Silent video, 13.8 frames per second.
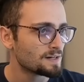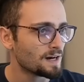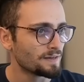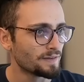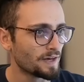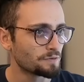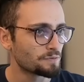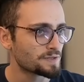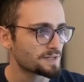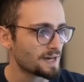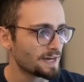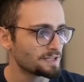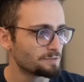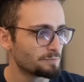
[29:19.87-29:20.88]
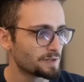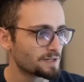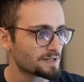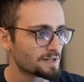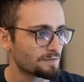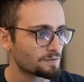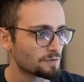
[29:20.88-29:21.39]
Anand resigned,
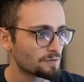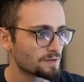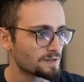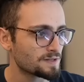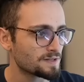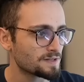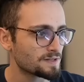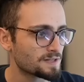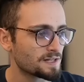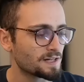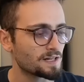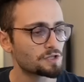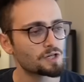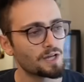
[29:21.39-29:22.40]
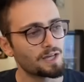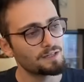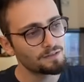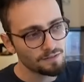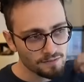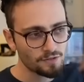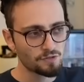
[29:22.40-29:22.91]
because after this, this, king h
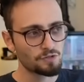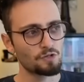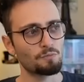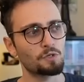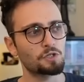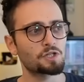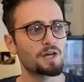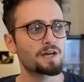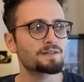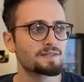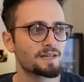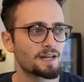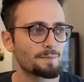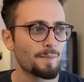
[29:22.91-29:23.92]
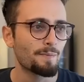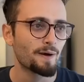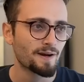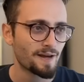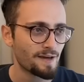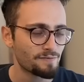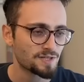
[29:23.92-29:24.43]
eight, there's no more checks, and I'm about
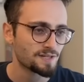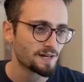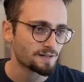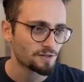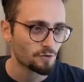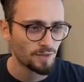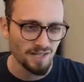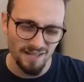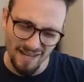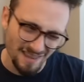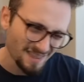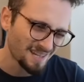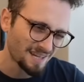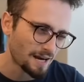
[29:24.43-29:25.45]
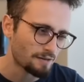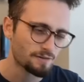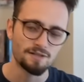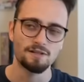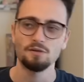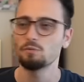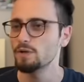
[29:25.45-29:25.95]
to have a second queen. And I think
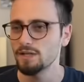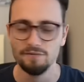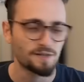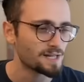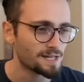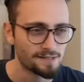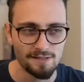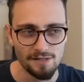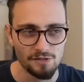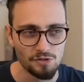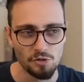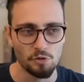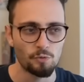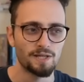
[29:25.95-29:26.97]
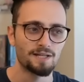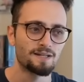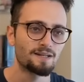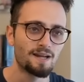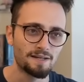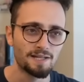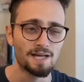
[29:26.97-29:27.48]
Garry's going to win if he has an extra queen in
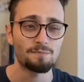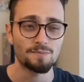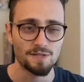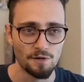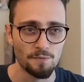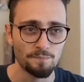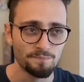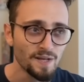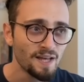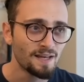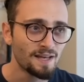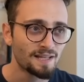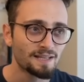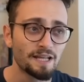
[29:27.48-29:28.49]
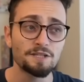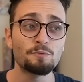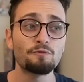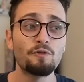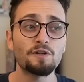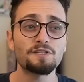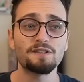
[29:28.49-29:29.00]
an endgame, so let's
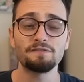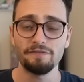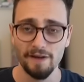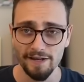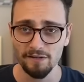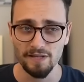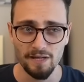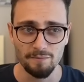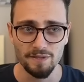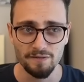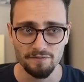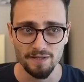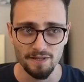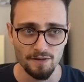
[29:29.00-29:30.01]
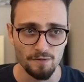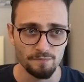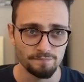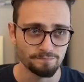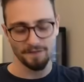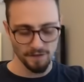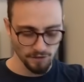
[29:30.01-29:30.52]
move on to the final game of the video.
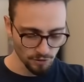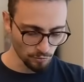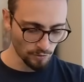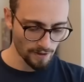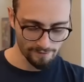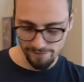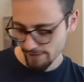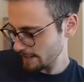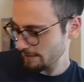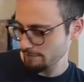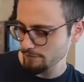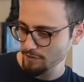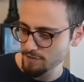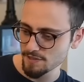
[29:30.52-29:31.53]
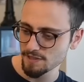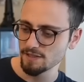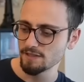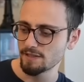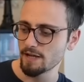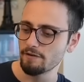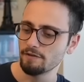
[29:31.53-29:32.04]
If you have ever
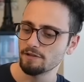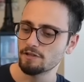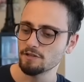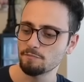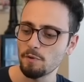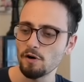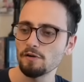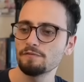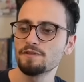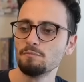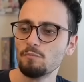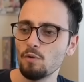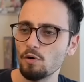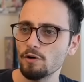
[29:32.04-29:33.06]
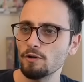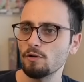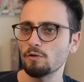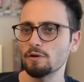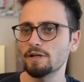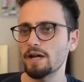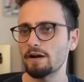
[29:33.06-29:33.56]
seen Garry Kasparov's Immortal
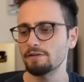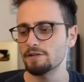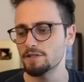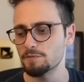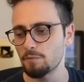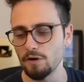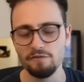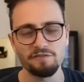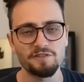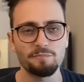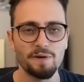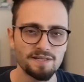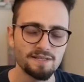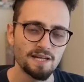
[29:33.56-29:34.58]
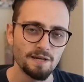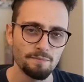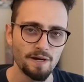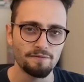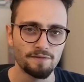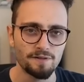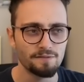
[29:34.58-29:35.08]
or Garry Kasparov's best game
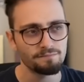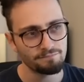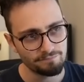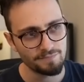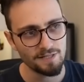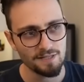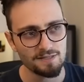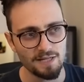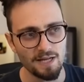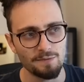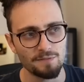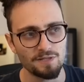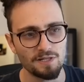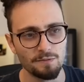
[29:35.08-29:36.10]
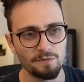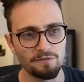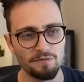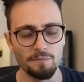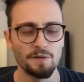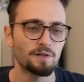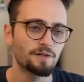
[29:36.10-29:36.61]
ever, this game is going to be
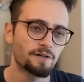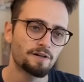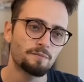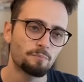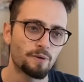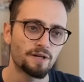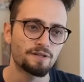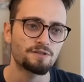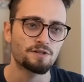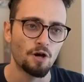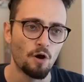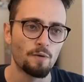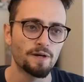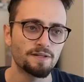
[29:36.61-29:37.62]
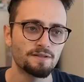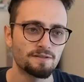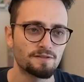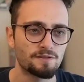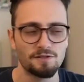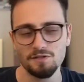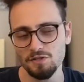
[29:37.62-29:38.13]
familiar, but it's going,
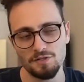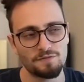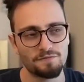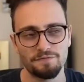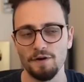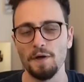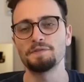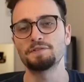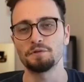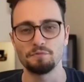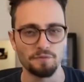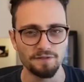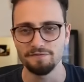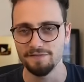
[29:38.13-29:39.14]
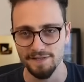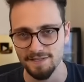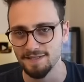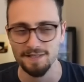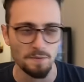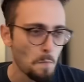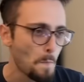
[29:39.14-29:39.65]
to, it's just fun to
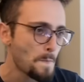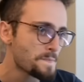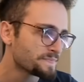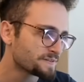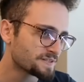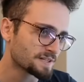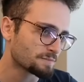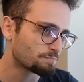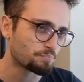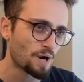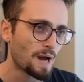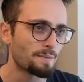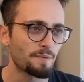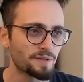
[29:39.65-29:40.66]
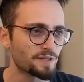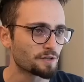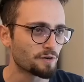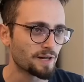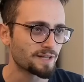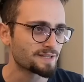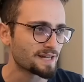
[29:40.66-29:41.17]
revisit. It's the probably the
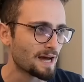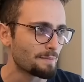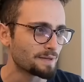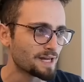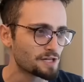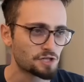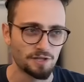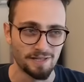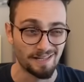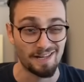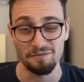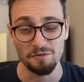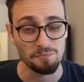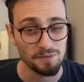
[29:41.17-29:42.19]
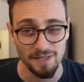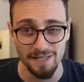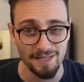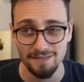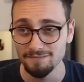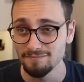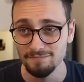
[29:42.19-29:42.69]
greatest combination like ever
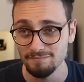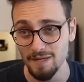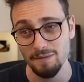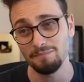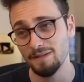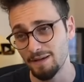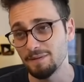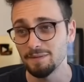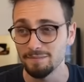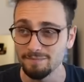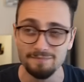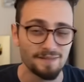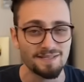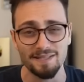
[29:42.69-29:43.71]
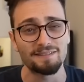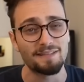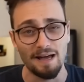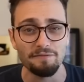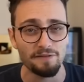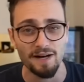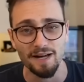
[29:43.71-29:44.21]
played. Maybe, I mean, it's like
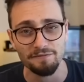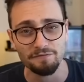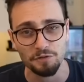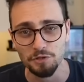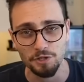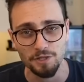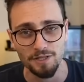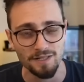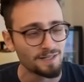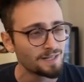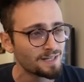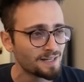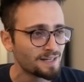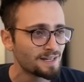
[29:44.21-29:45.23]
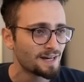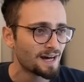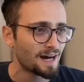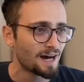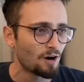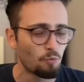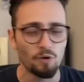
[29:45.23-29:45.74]
top five for sure.
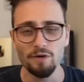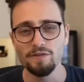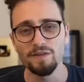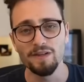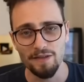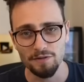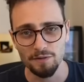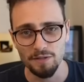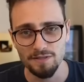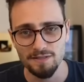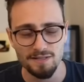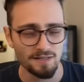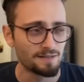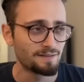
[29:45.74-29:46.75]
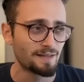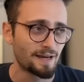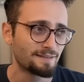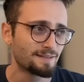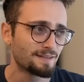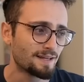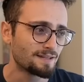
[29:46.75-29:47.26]
Uh, we're in the Netherlands in
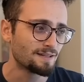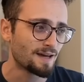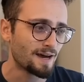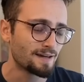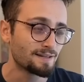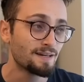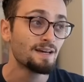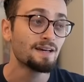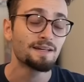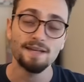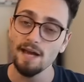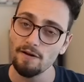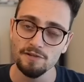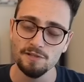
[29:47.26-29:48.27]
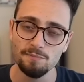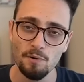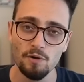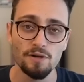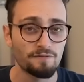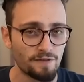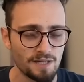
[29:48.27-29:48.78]
nineteen ninety-nine. Garry's
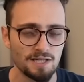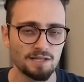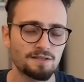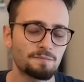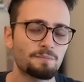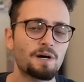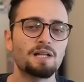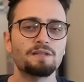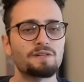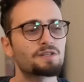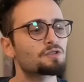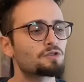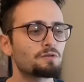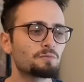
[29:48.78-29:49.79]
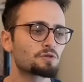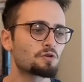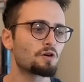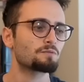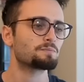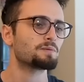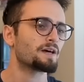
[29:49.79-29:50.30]
opponent, Veselin Topalov, extremely
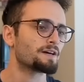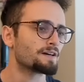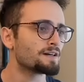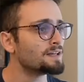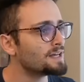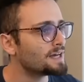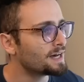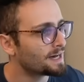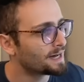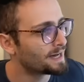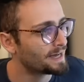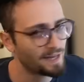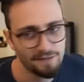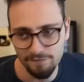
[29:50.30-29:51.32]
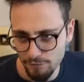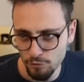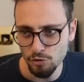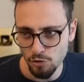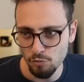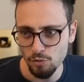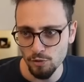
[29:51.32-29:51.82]
strong player uh, and
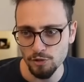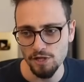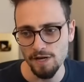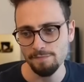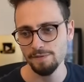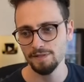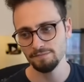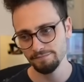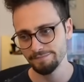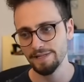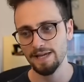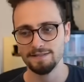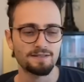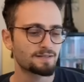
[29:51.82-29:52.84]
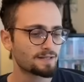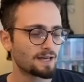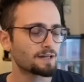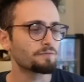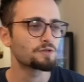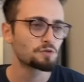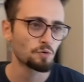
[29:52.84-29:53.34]
future world champion, as is
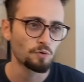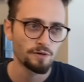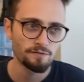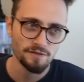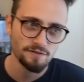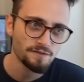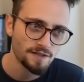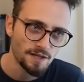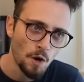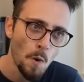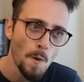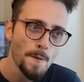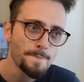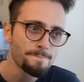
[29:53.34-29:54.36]
kind of the story of this video,